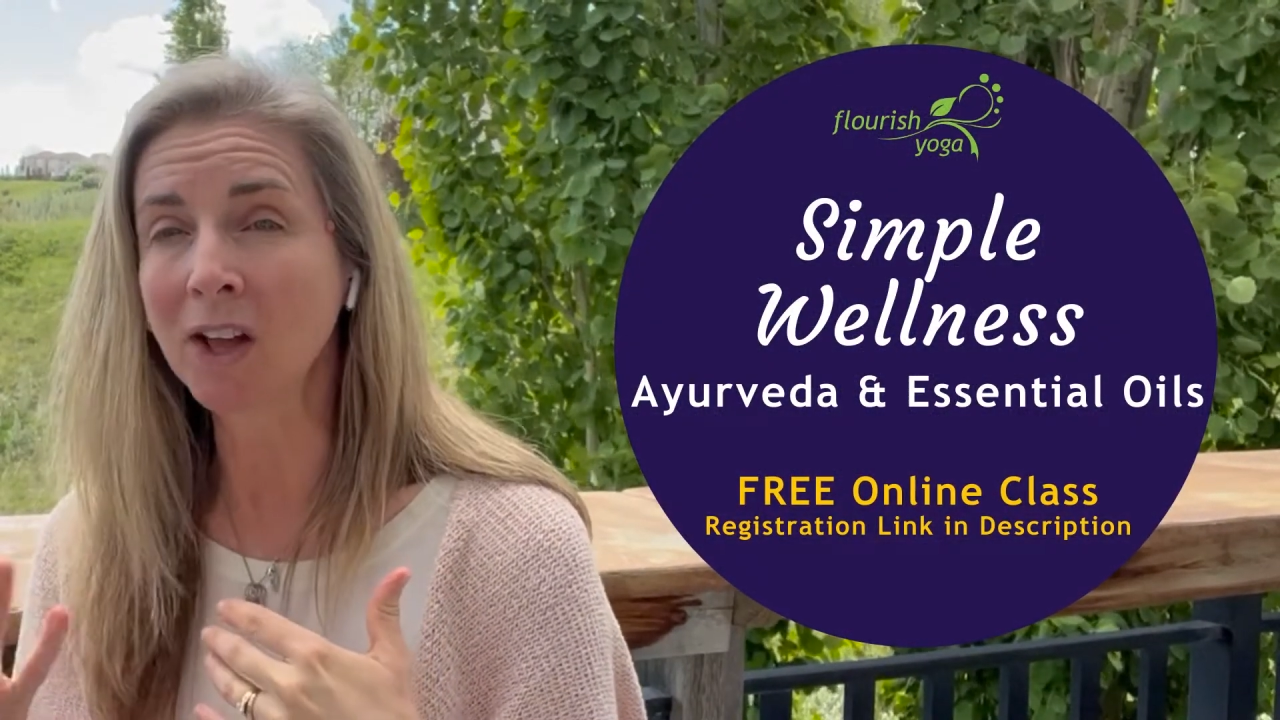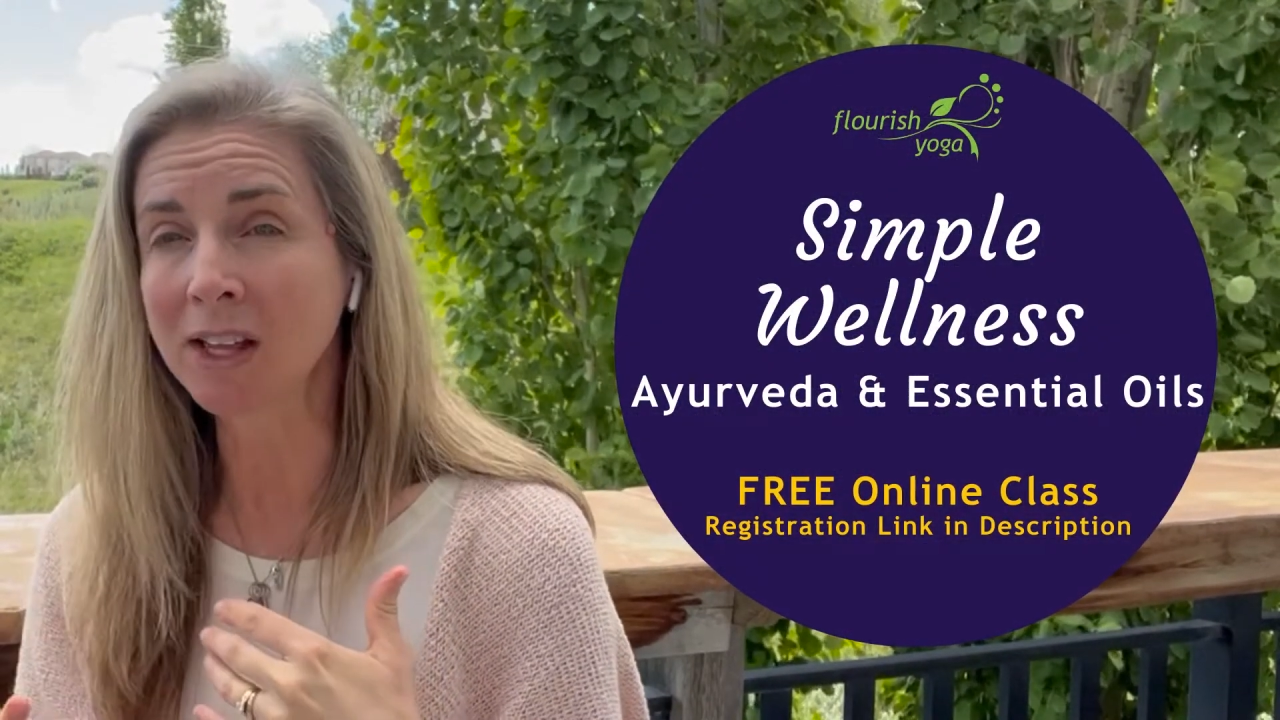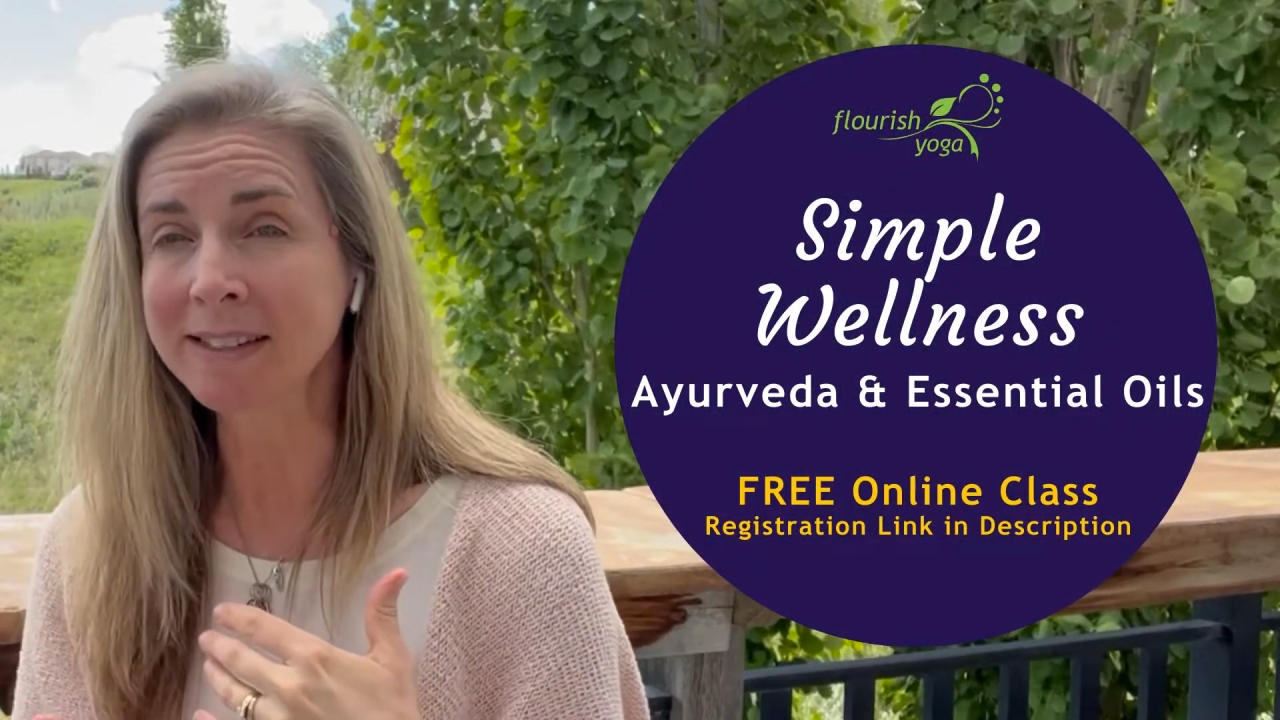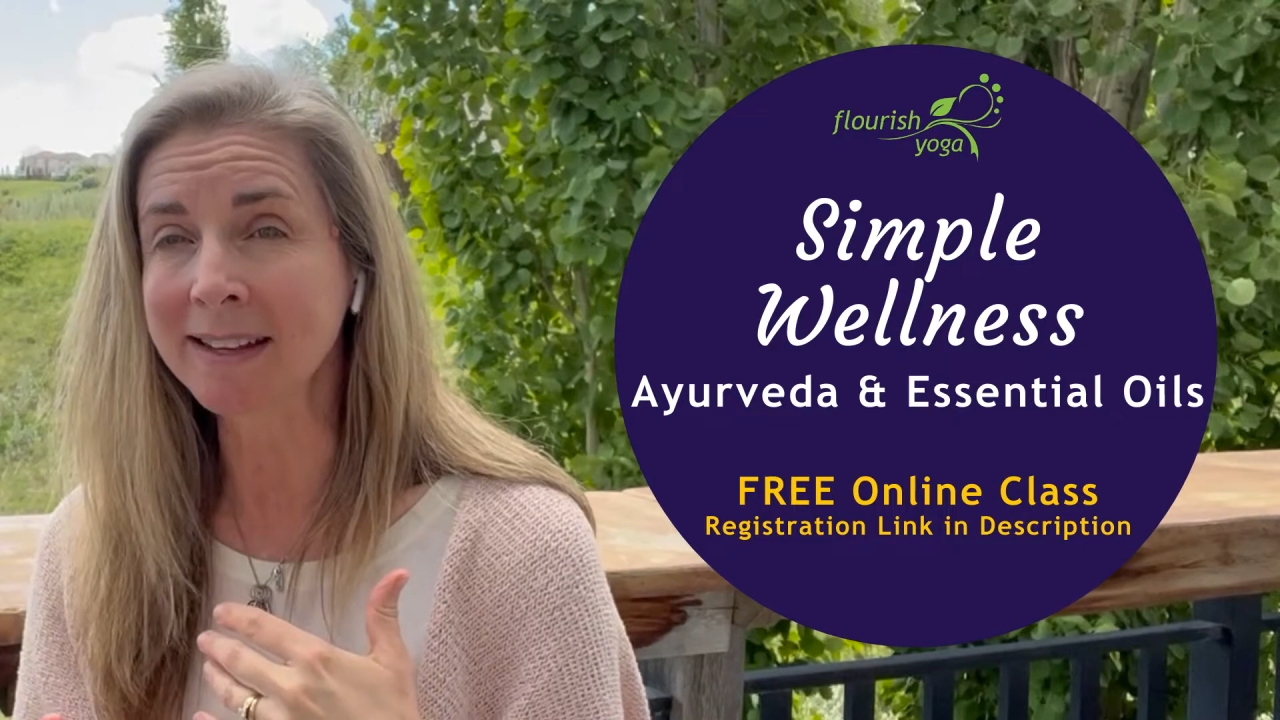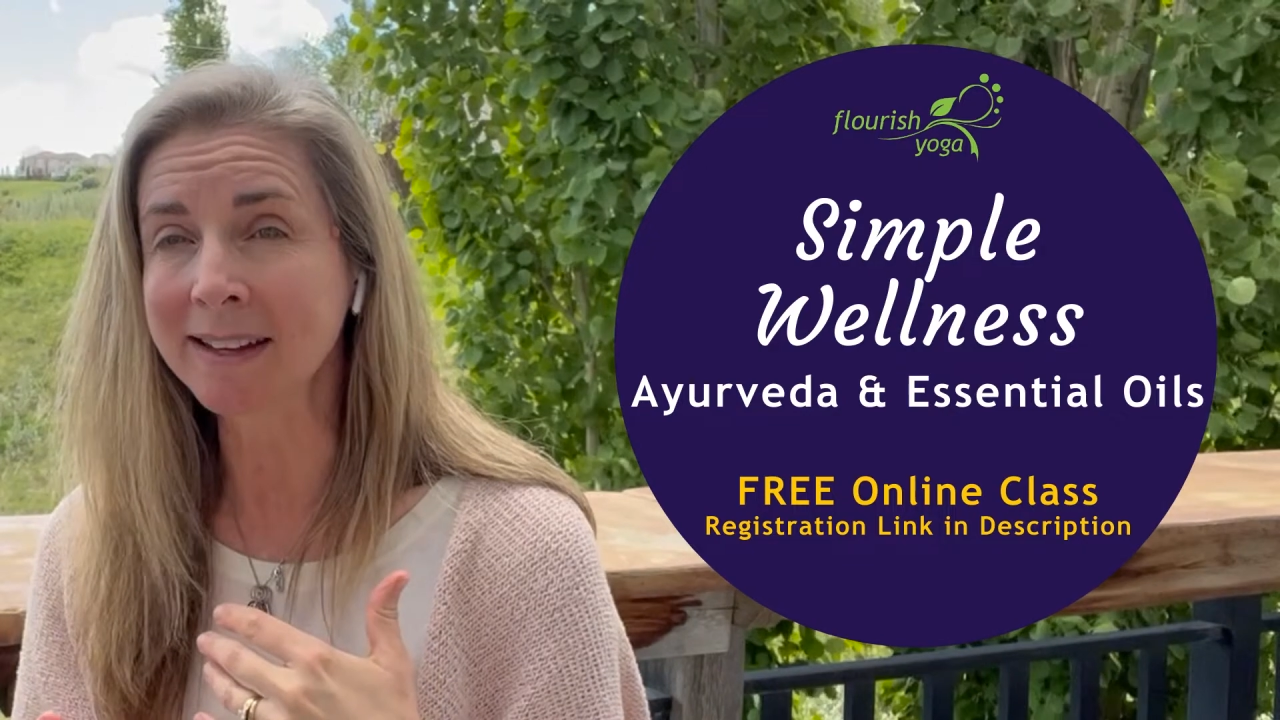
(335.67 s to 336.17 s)

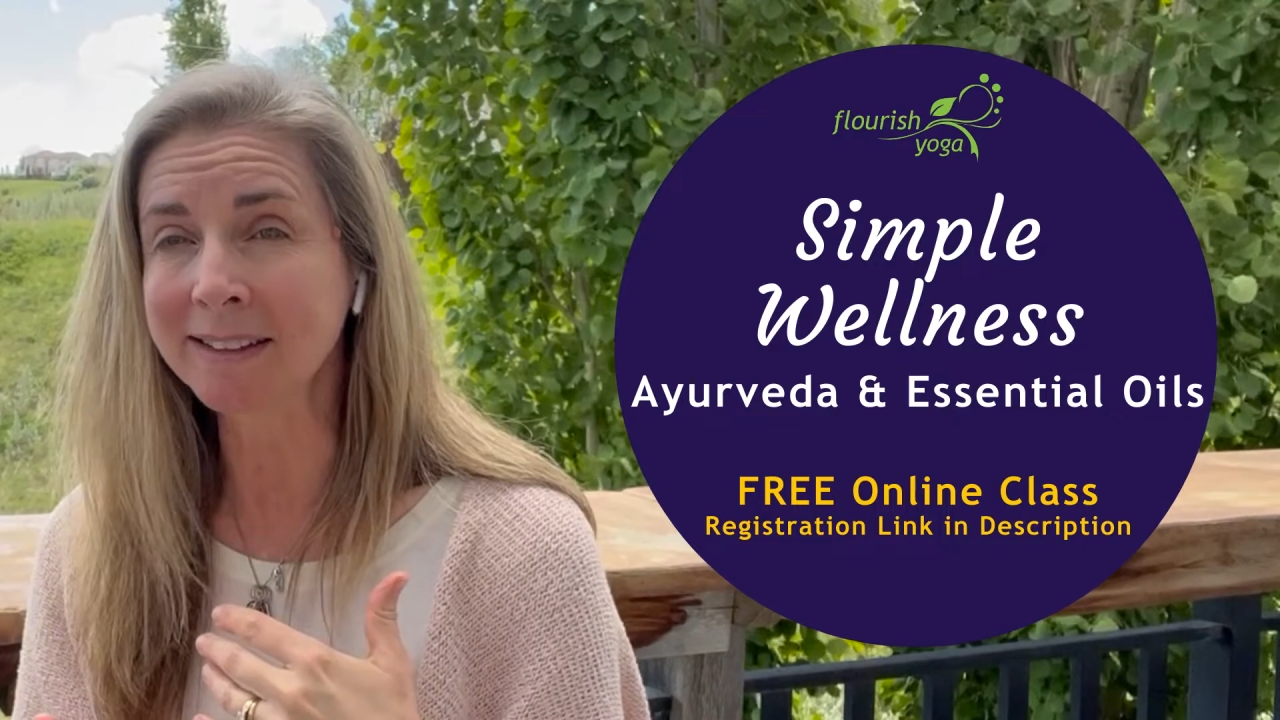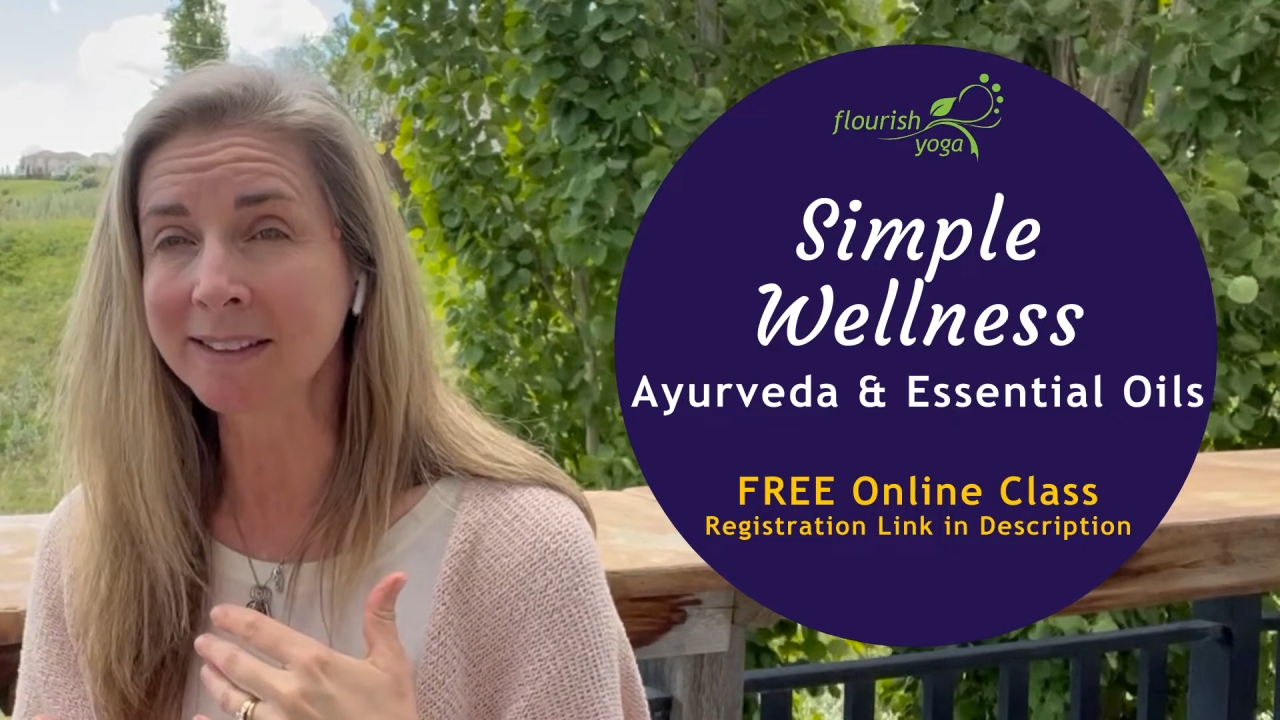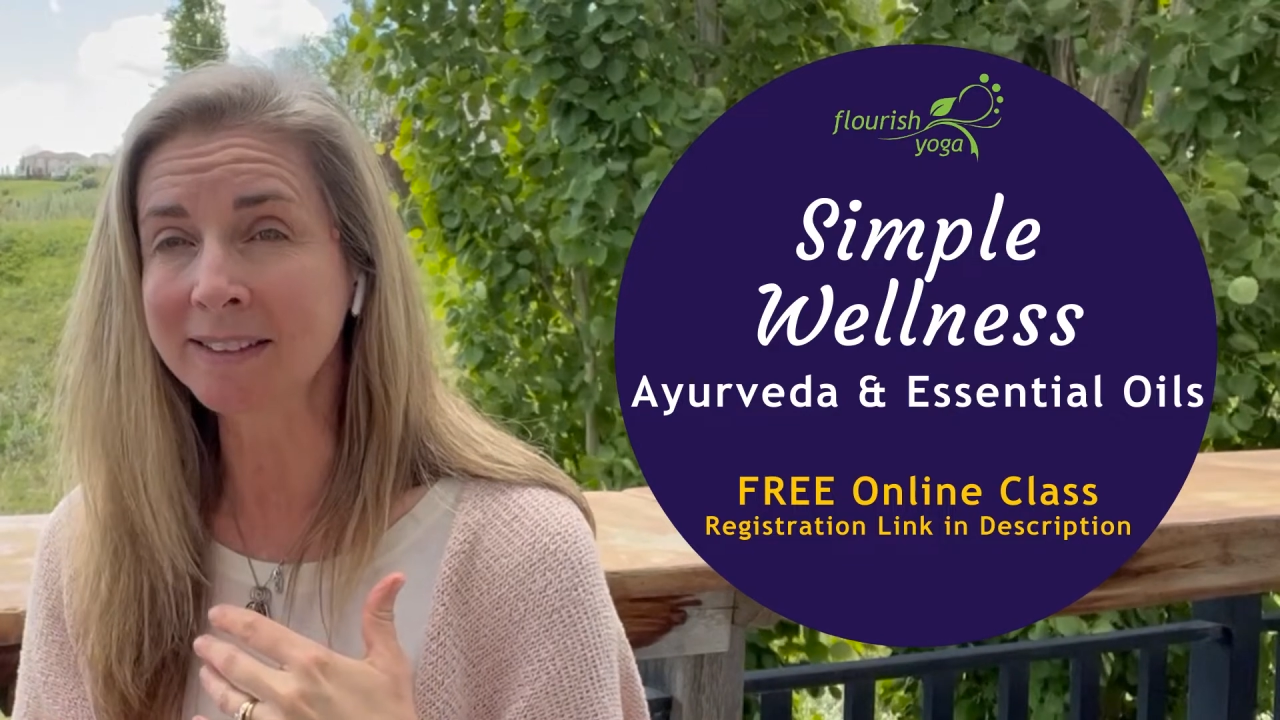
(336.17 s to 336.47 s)
it's a